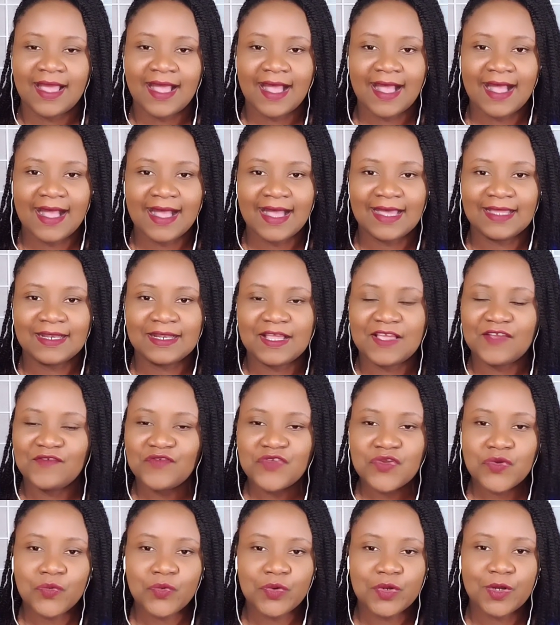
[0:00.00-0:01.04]
And if
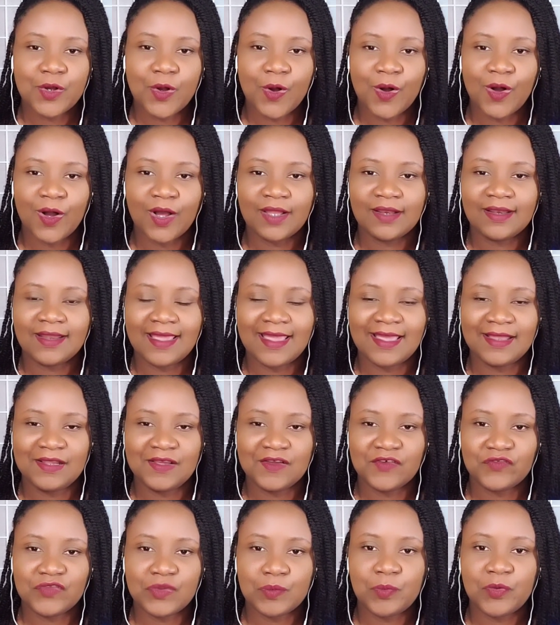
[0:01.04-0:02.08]
you were on any
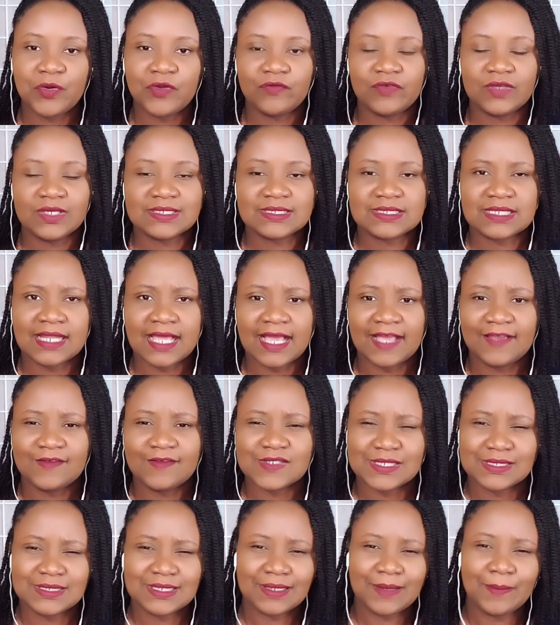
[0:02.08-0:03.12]
of the previous lives,
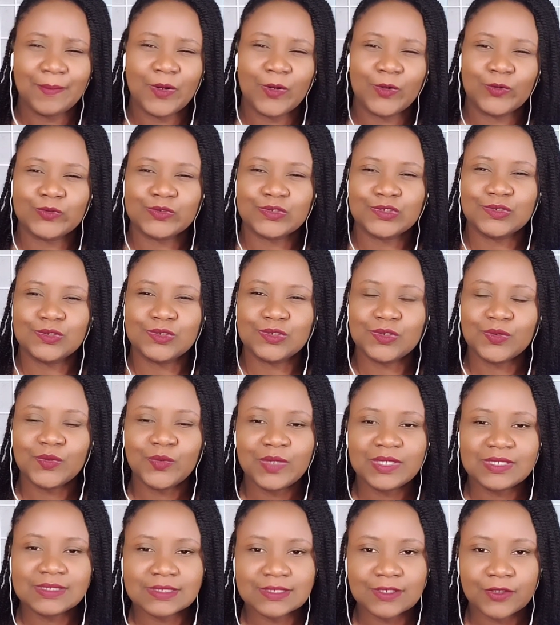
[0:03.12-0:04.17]
I think about 2
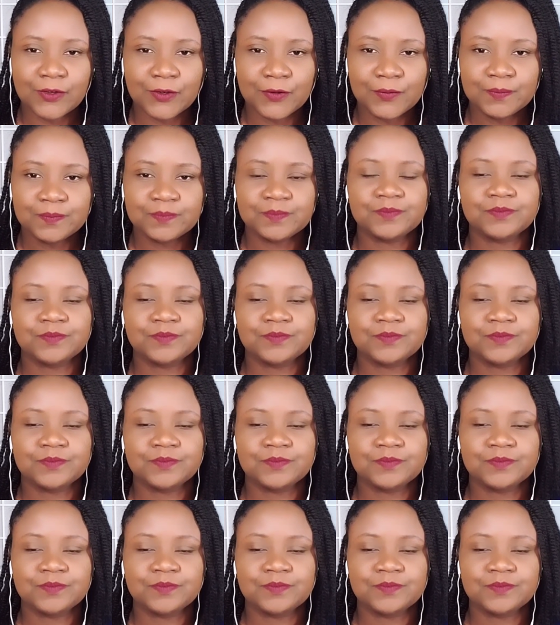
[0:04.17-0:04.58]
weeks ago,